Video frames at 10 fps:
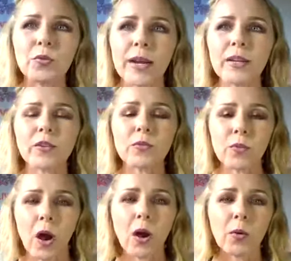right or
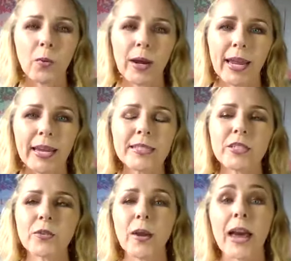wrong way
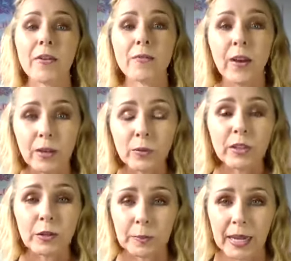to have fun with
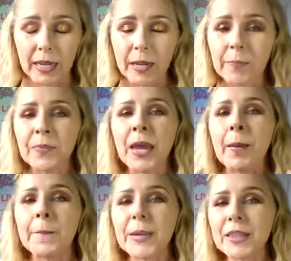your makeup.
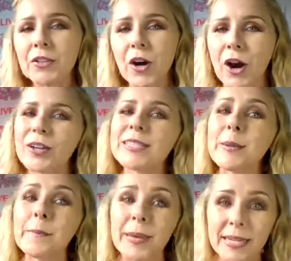But there are
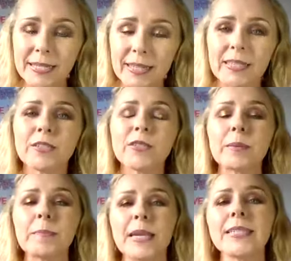some basics. There's
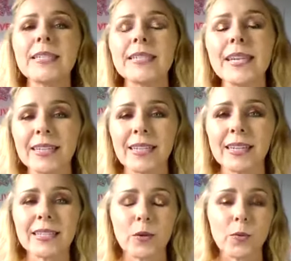some basic
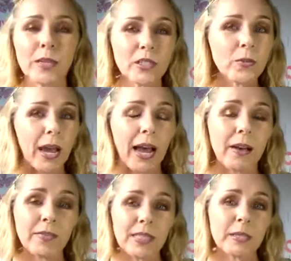techniques that once you have
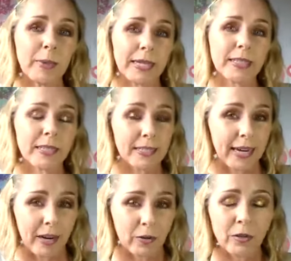these basics
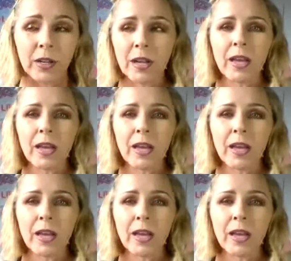down,